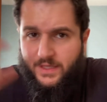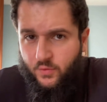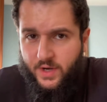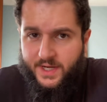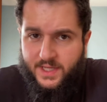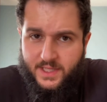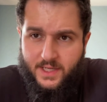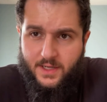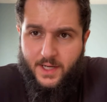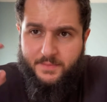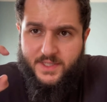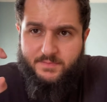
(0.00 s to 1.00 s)
theoretical
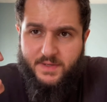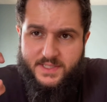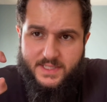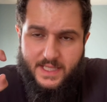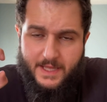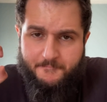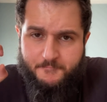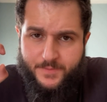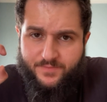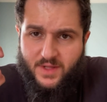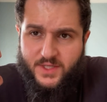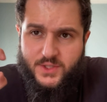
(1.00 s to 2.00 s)
economics, basically.
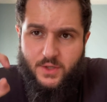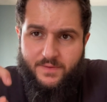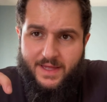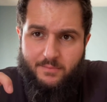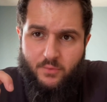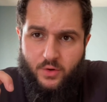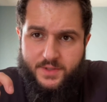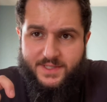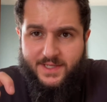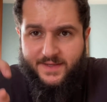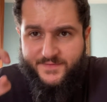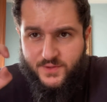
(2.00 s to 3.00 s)
So that
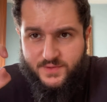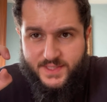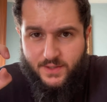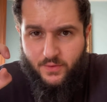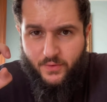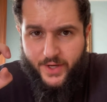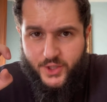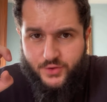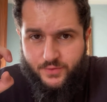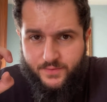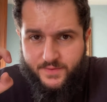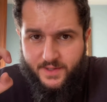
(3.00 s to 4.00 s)
morsel gives you zero
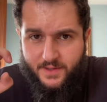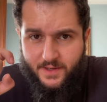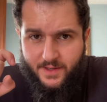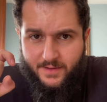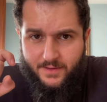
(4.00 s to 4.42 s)
extra utility,